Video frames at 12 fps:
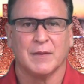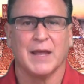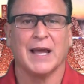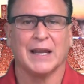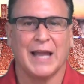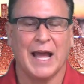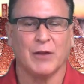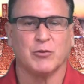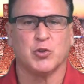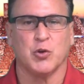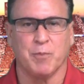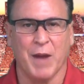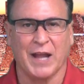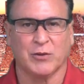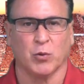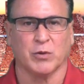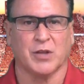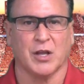They allowed two
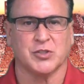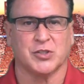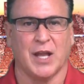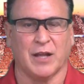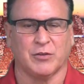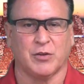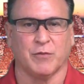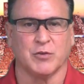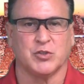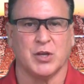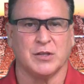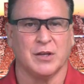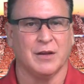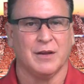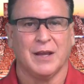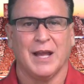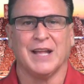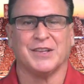backdoor touchdowns to Virginia.
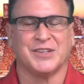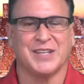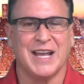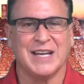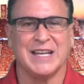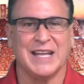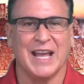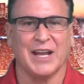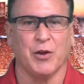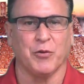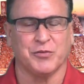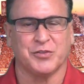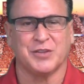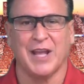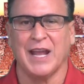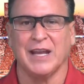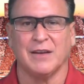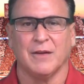And San Diego
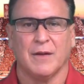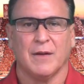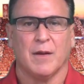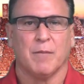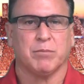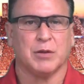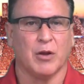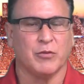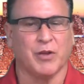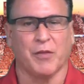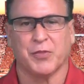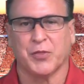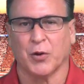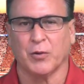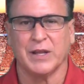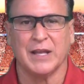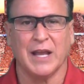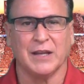State blows a
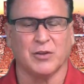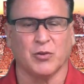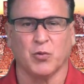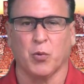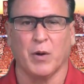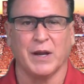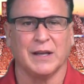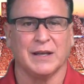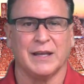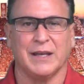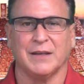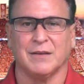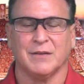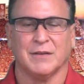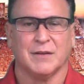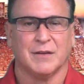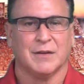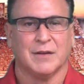38-20 lead.
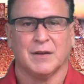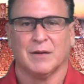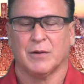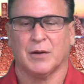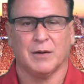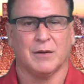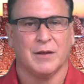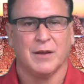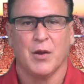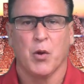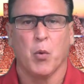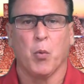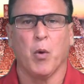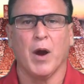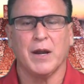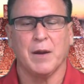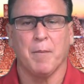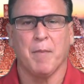
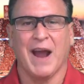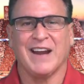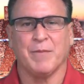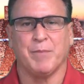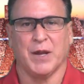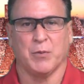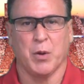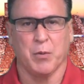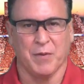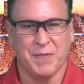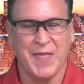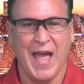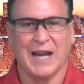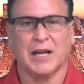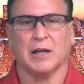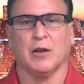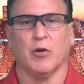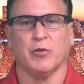What might have been? We were that
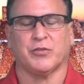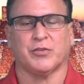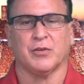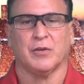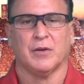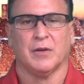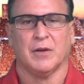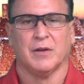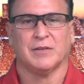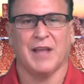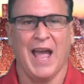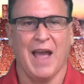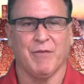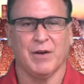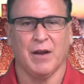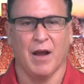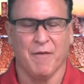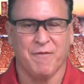close to
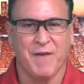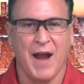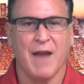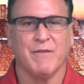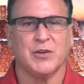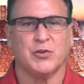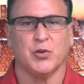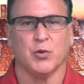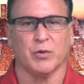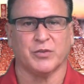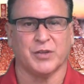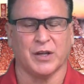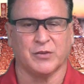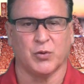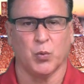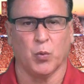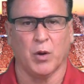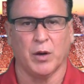having a 5-2 or 6-1